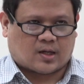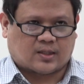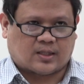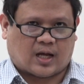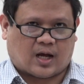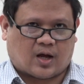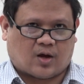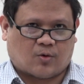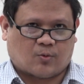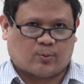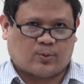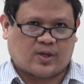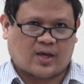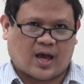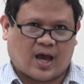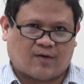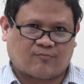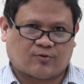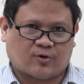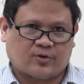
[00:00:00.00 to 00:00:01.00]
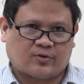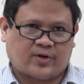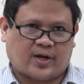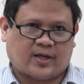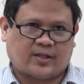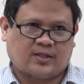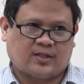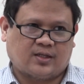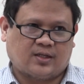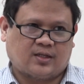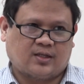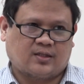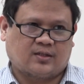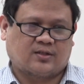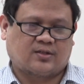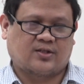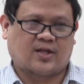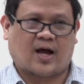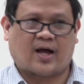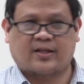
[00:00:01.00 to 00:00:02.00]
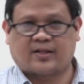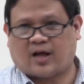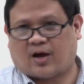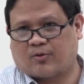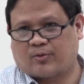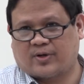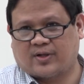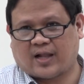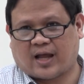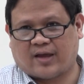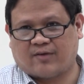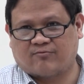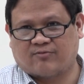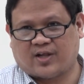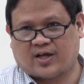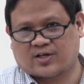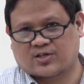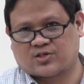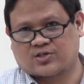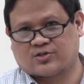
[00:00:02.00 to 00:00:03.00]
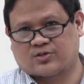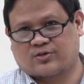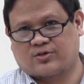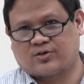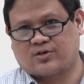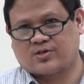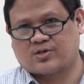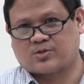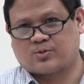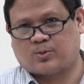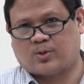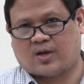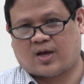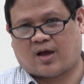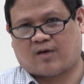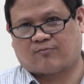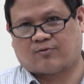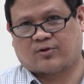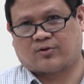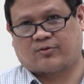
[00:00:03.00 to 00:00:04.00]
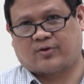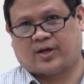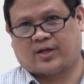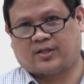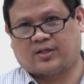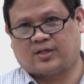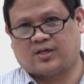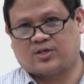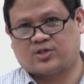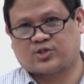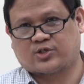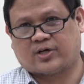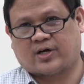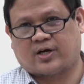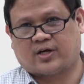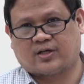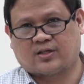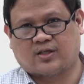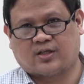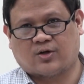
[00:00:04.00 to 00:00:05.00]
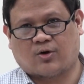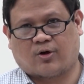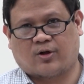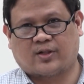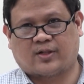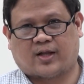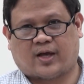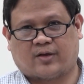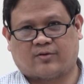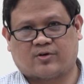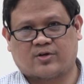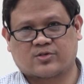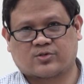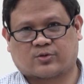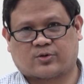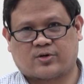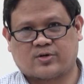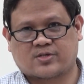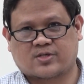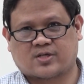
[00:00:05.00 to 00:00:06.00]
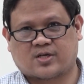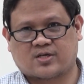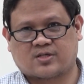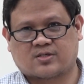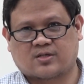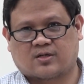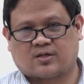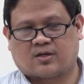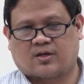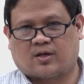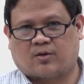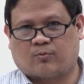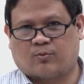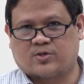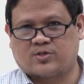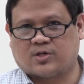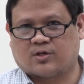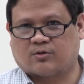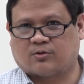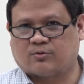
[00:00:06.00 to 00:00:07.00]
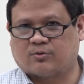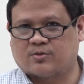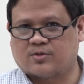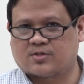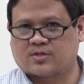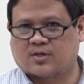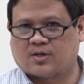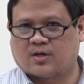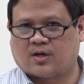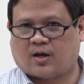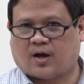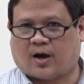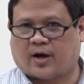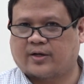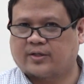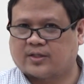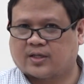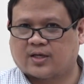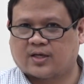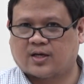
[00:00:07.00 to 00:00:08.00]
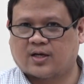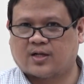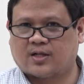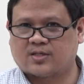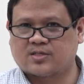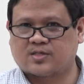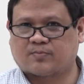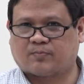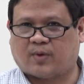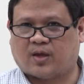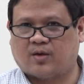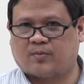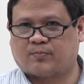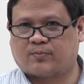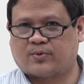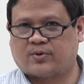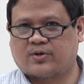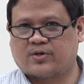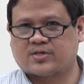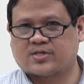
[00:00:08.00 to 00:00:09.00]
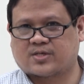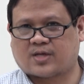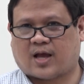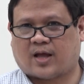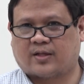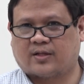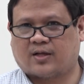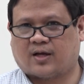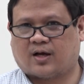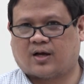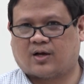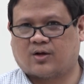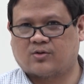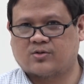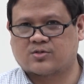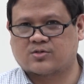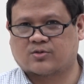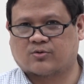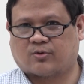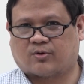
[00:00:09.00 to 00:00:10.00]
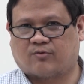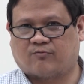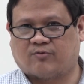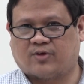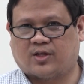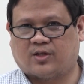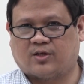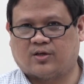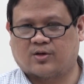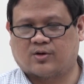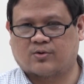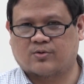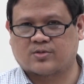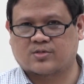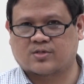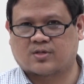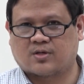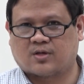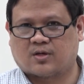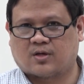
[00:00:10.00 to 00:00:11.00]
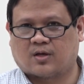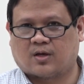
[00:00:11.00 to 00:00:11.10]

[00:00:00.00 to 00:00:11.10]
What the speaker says: Now, we have already done our live lectures. We have already shared the online resources, which includes articles, papers, handouts, or videos.